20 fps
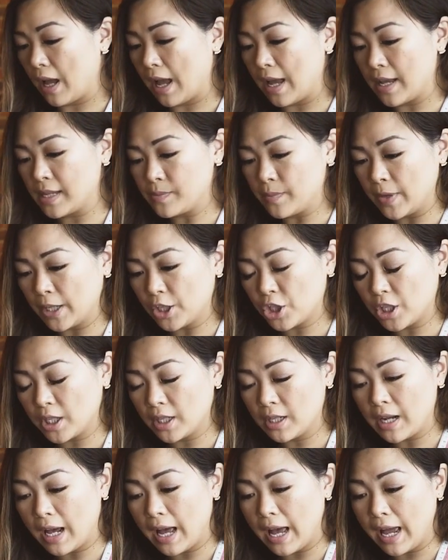As
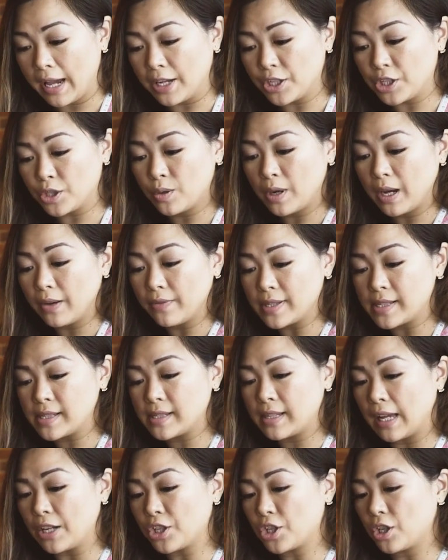mentioned, I do have a
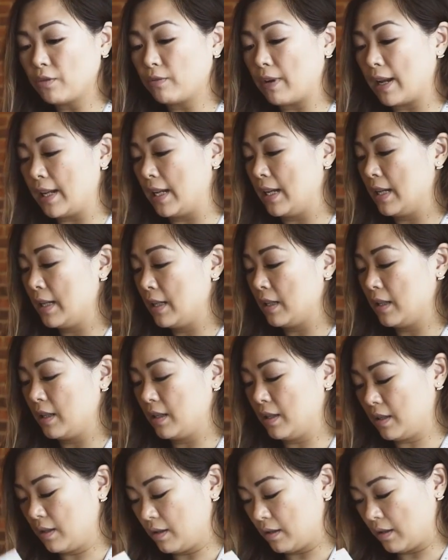sketch already
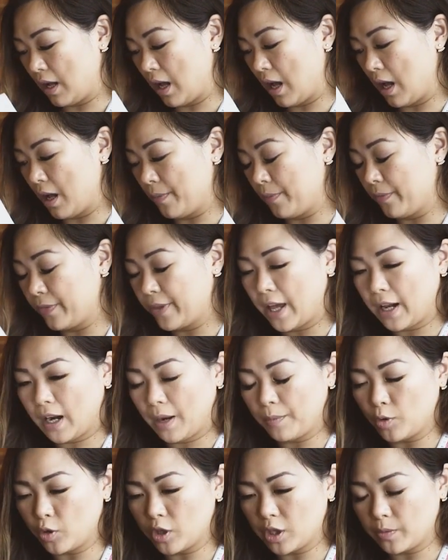that
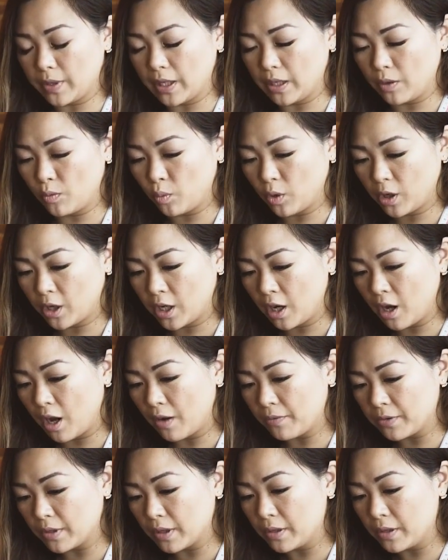I'm going to be working off